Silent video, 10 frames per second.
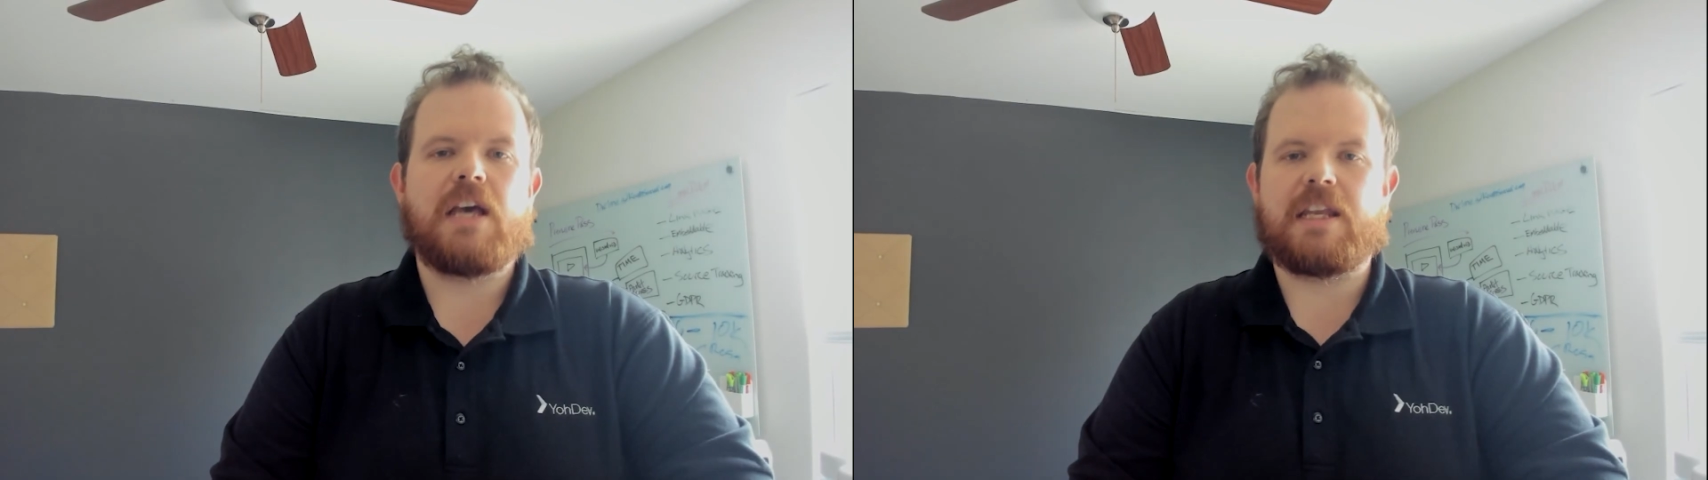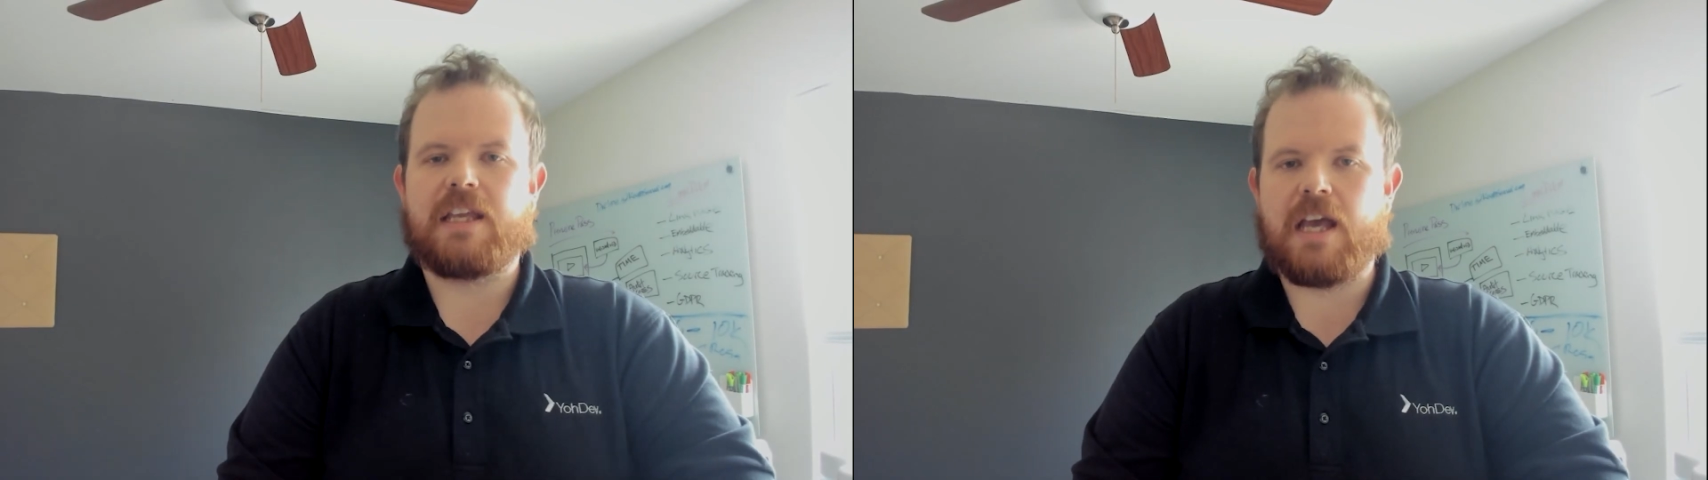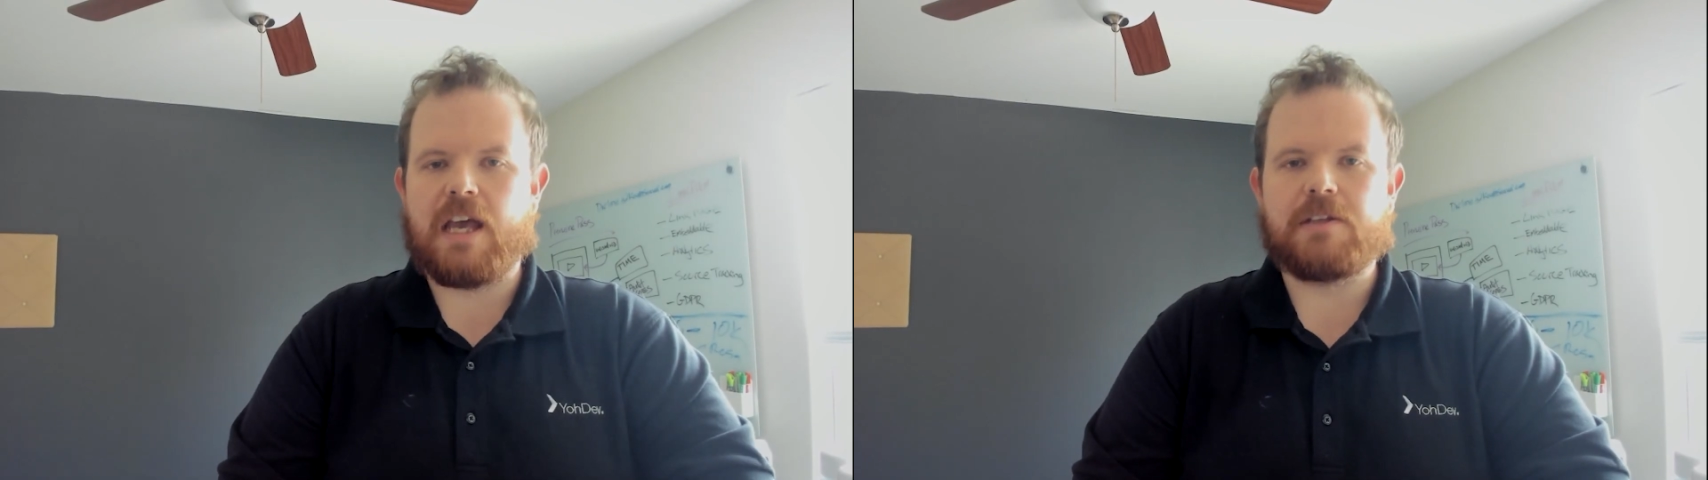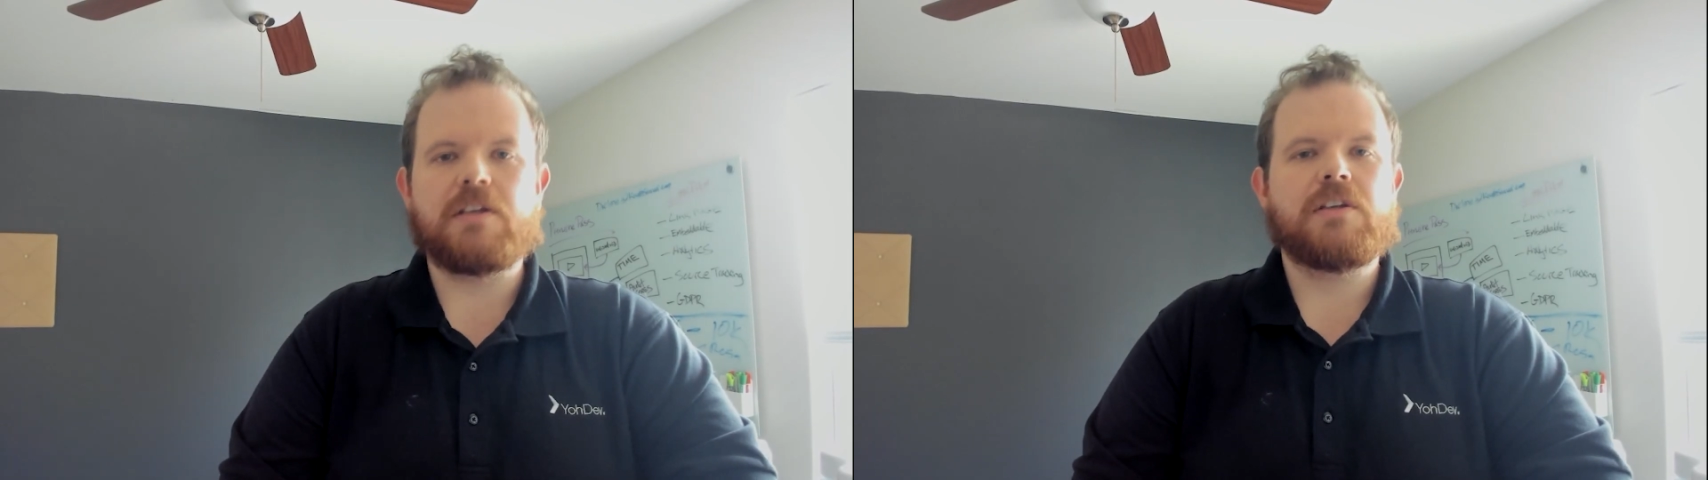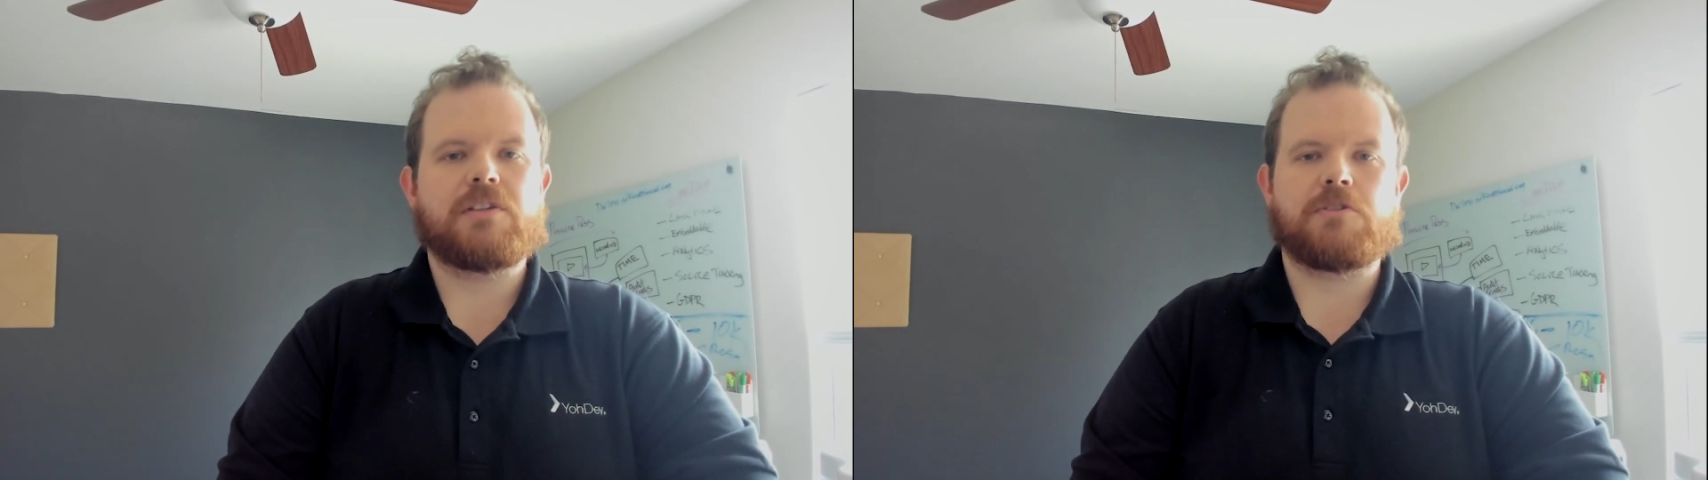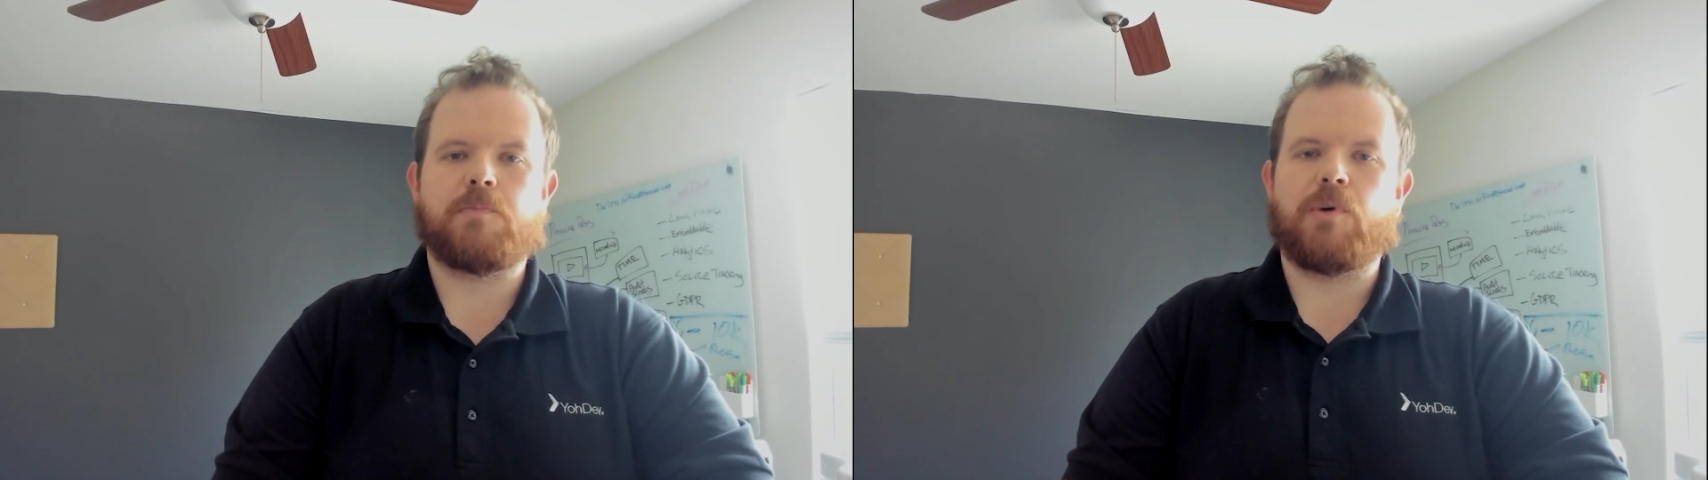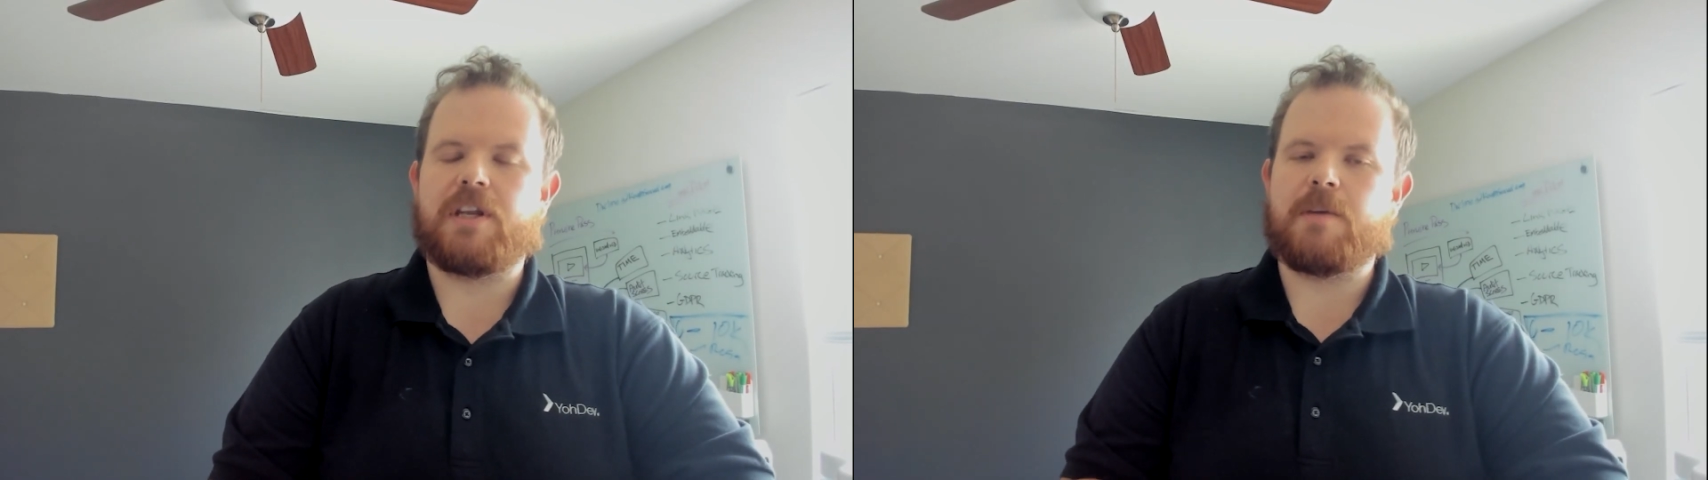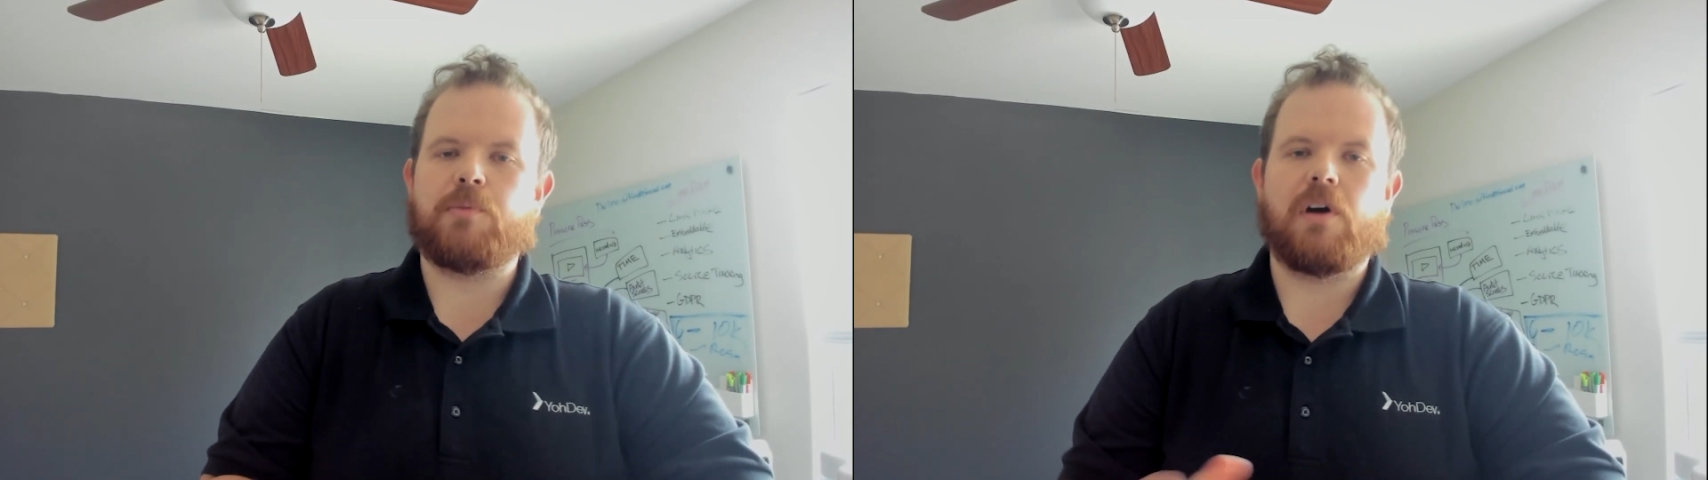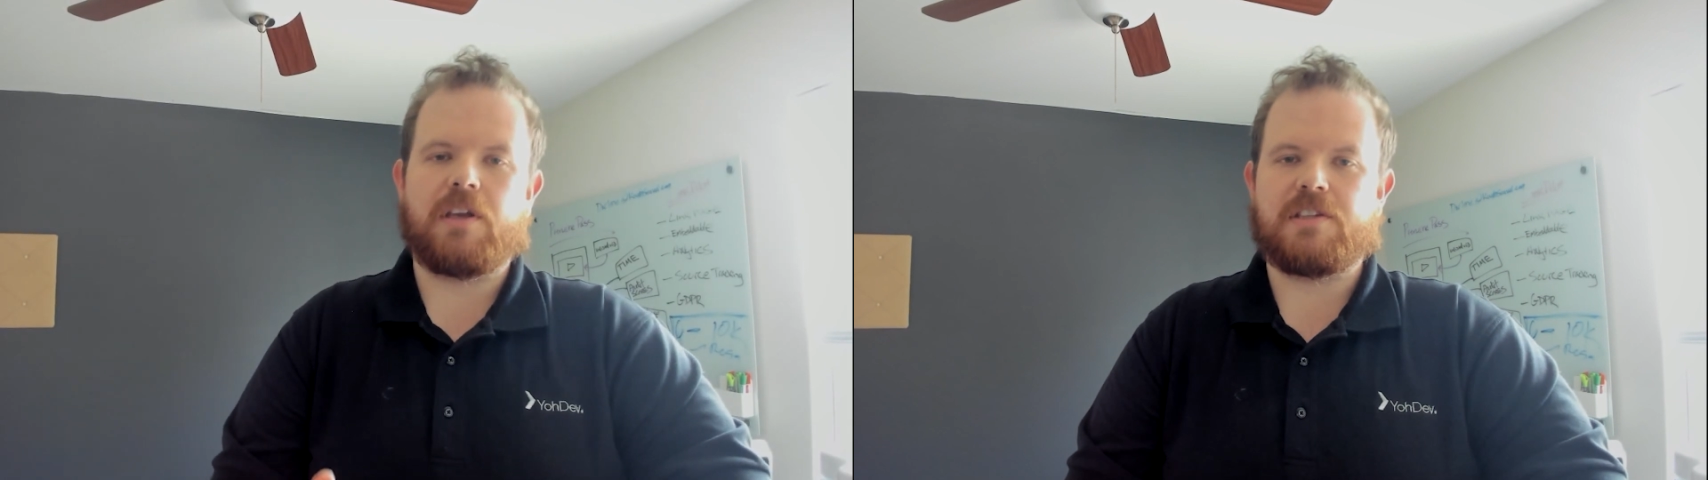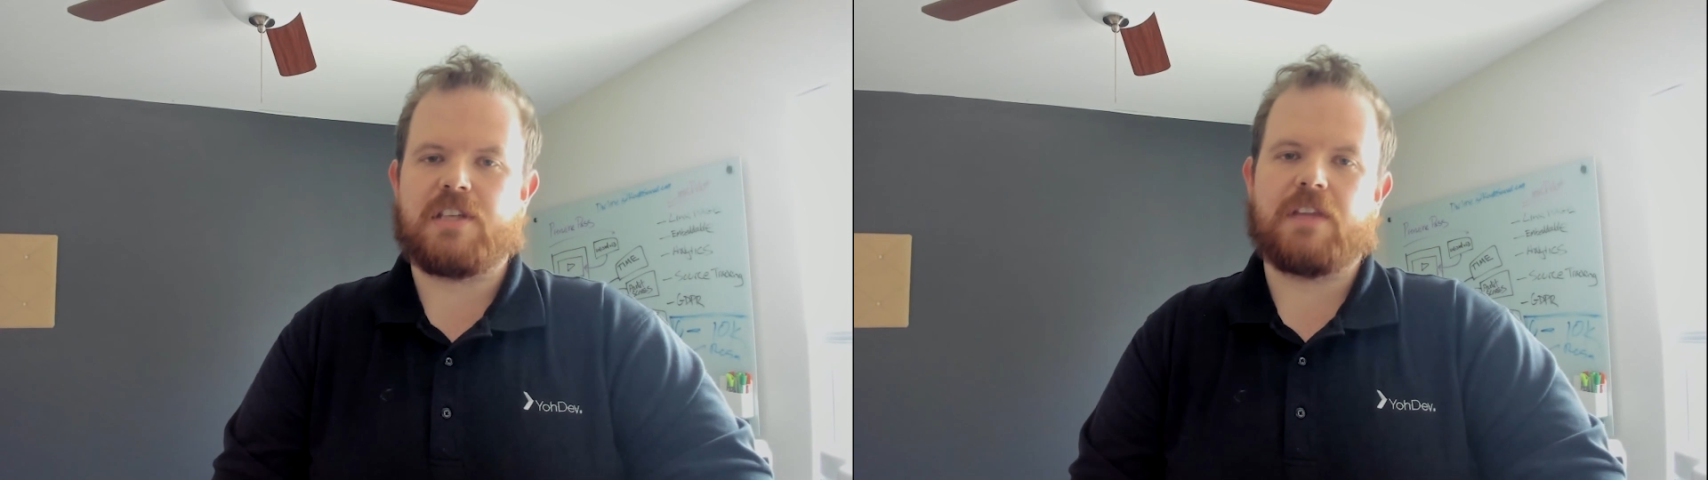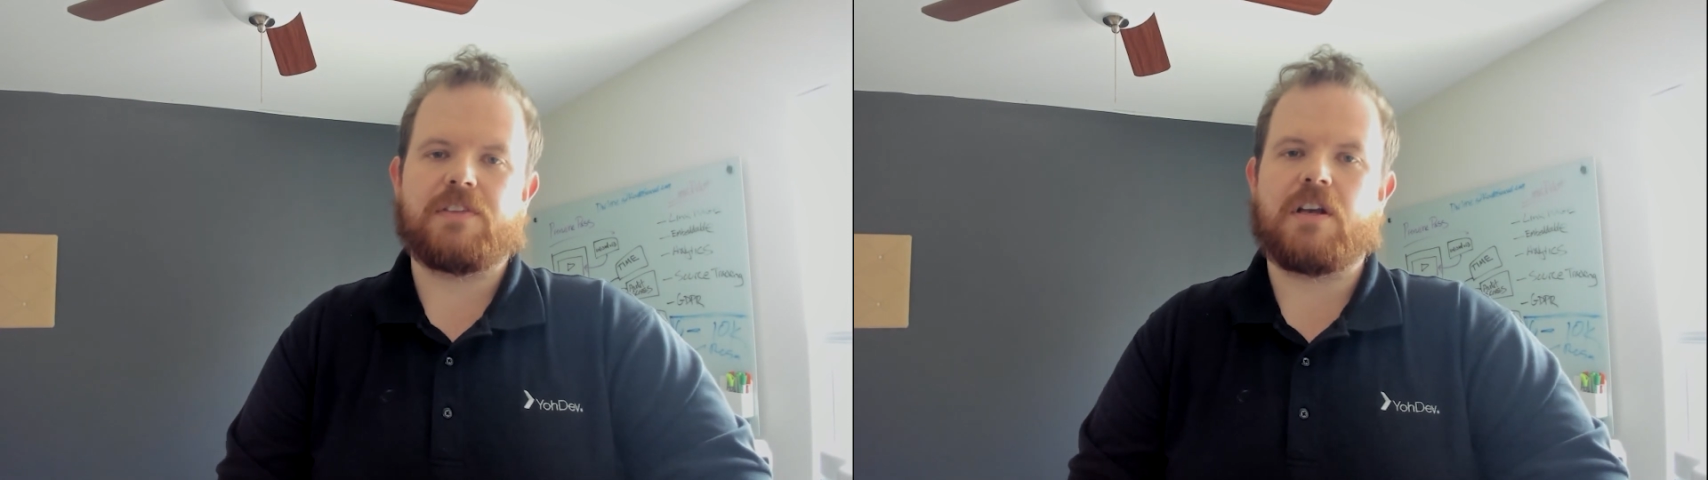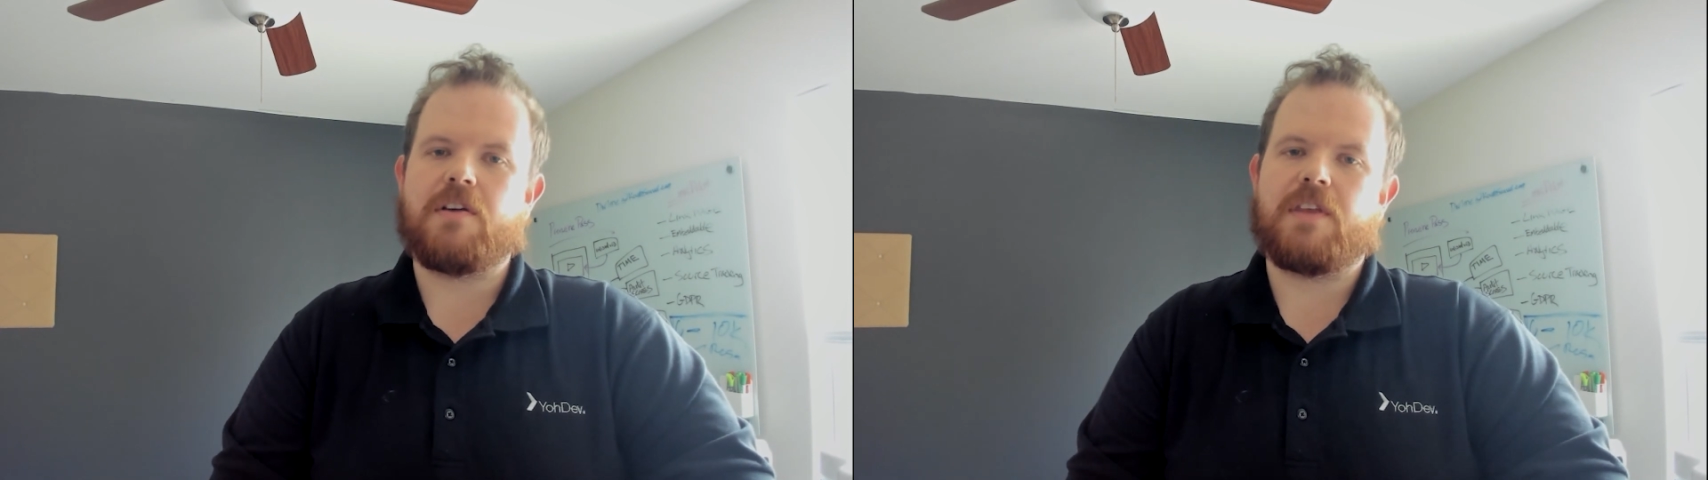and again, there's plenty of plugins out there